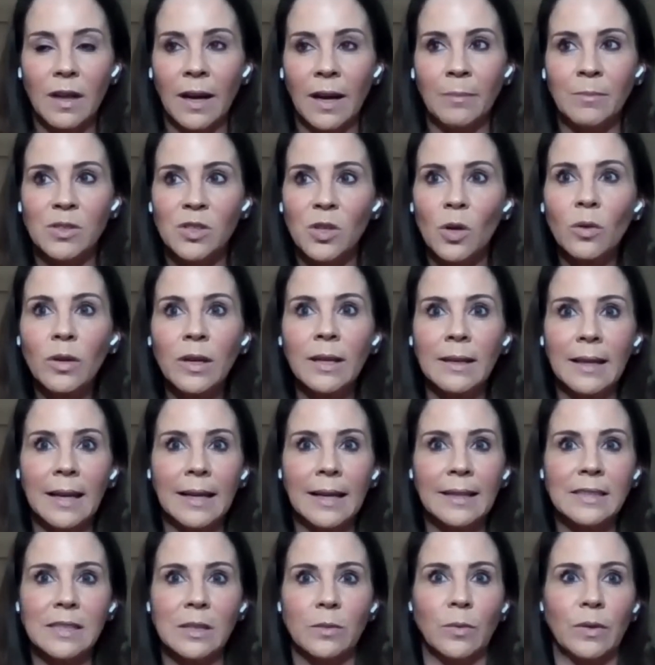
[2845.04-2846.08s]
so
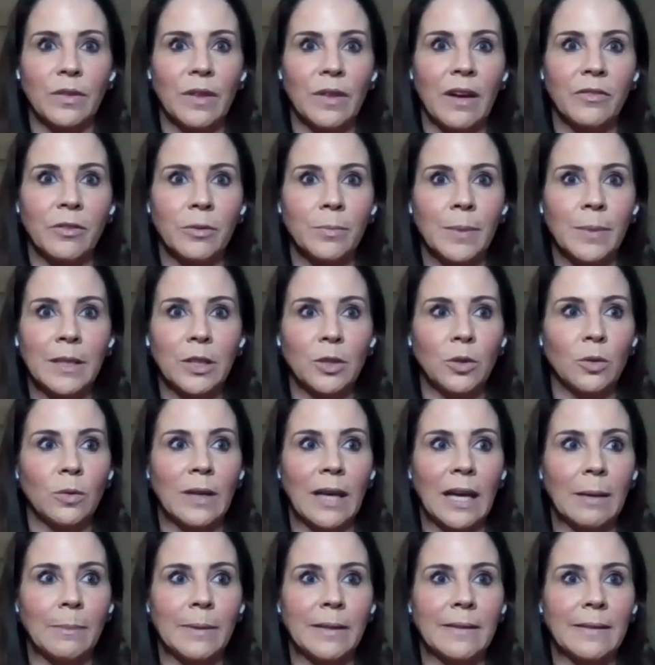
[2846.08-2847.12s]
connected with everybody who
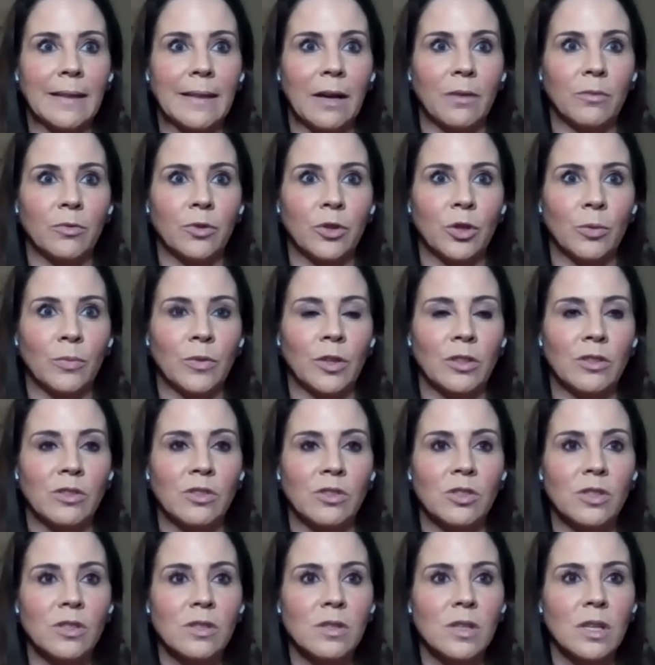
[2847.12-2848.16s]
came in that room. There's
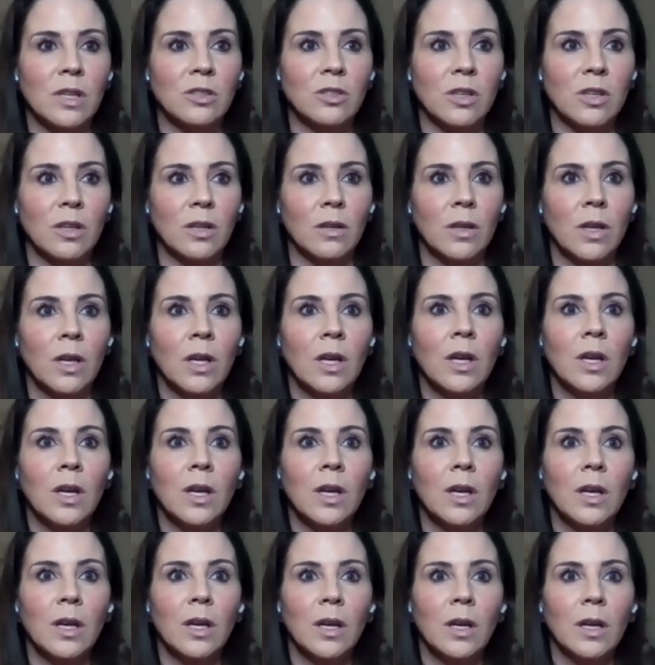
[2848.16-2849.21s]
just
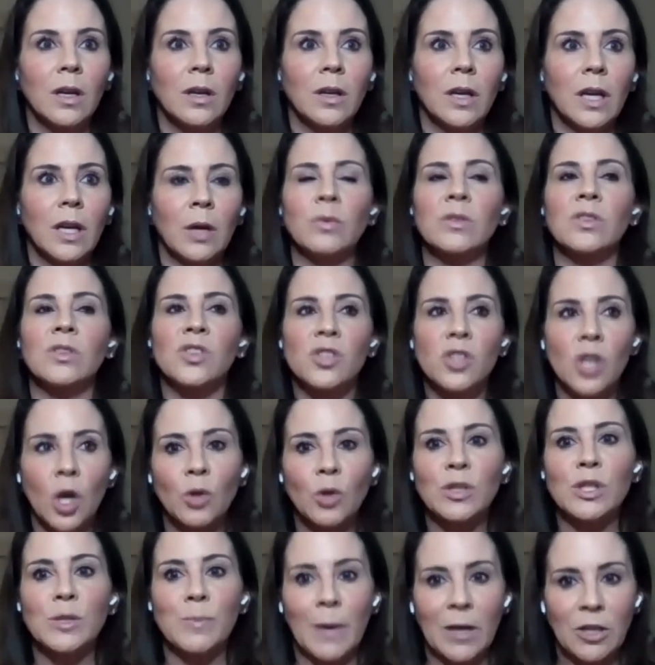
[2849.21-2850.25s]
it was
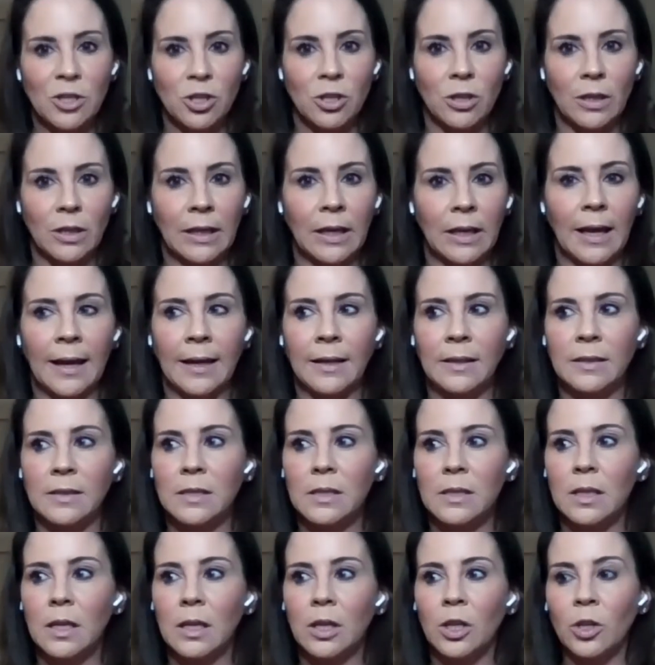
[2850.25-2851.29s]
so special. And
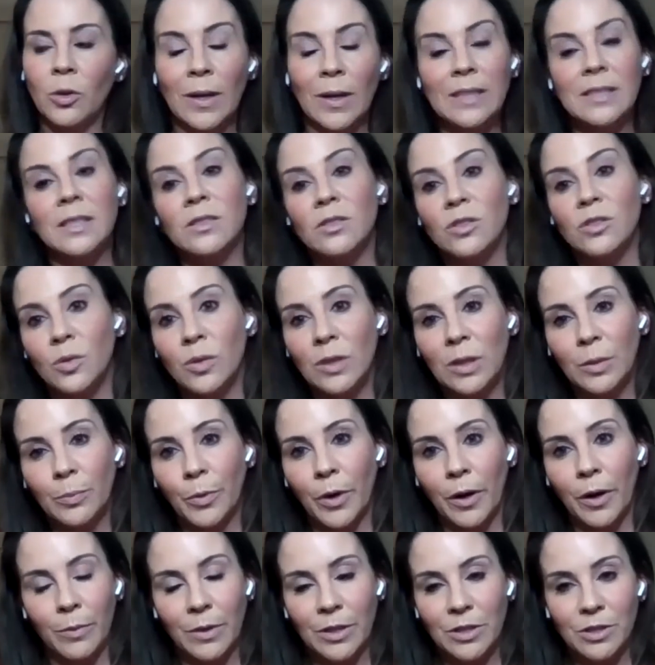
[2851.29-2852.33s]
I didn't do any
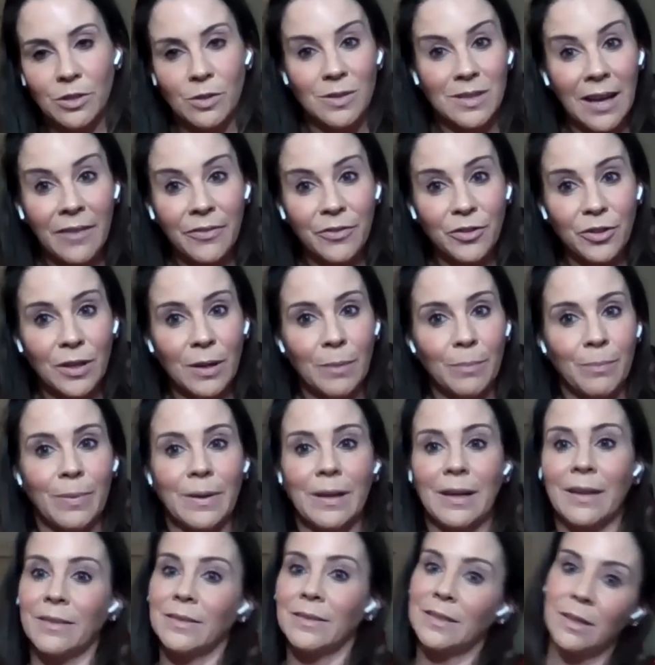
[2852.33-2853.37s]
Broadway shows after it, but
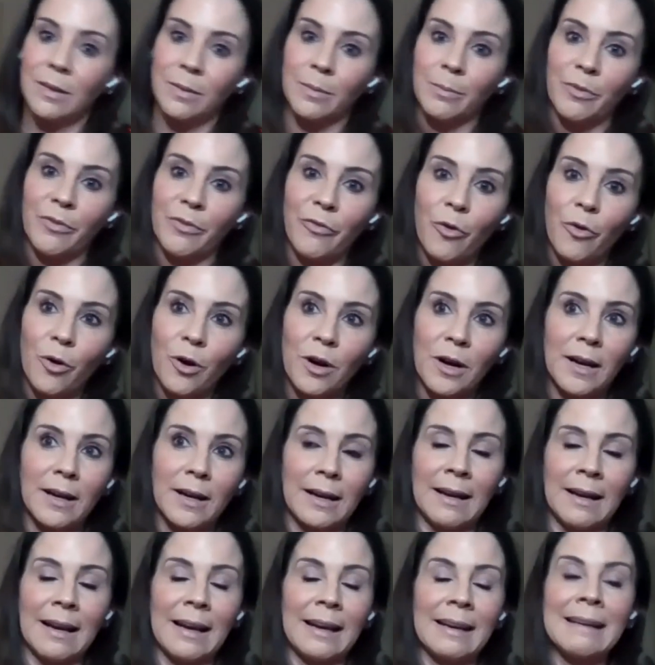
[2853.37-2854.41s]
I did them before it.
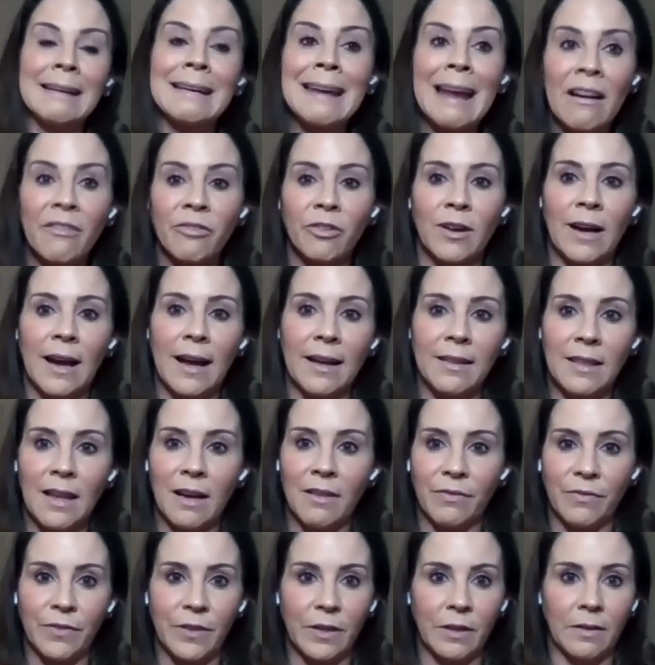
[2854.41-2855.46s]
And I never had
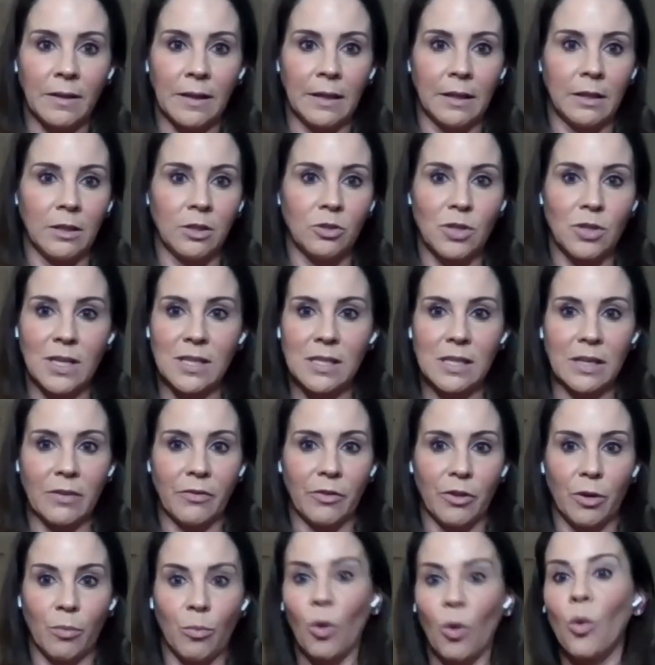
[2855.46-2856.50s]
that feeling in a dressing
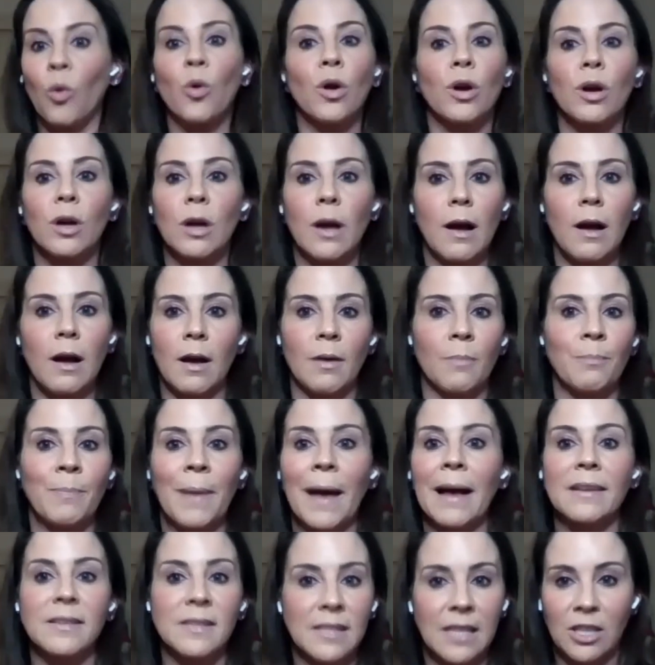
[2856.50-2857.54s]
room or
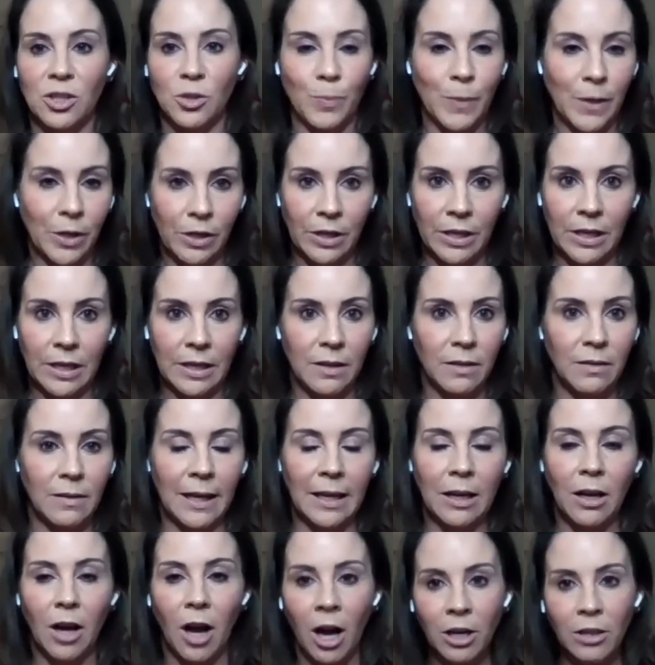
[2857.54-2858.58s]
backstage period.
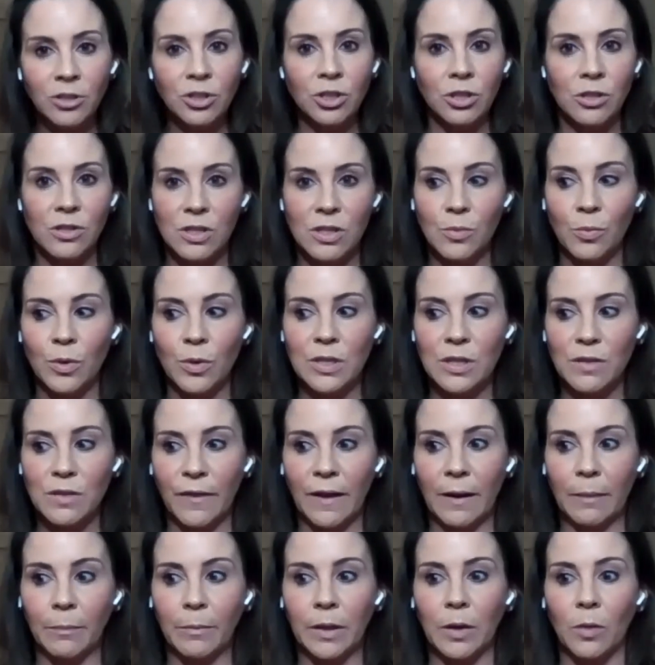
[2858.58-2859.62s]
Like, our Jersey Boys
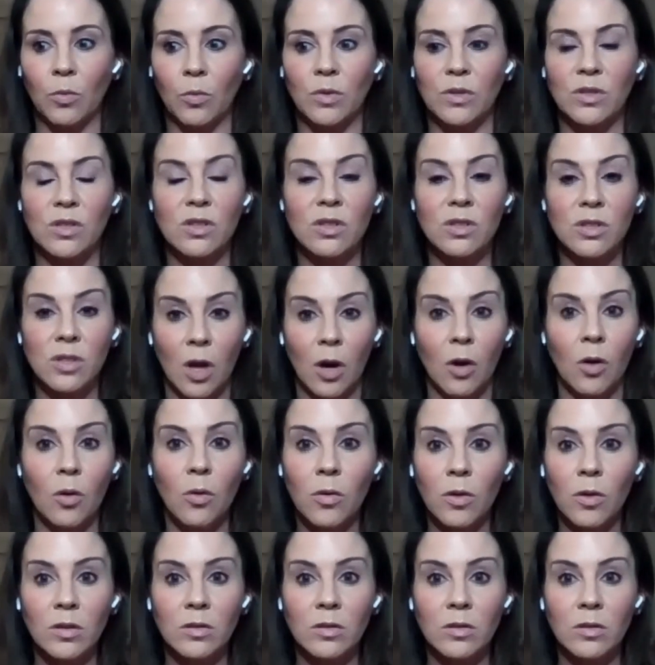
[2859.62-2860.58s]
family was so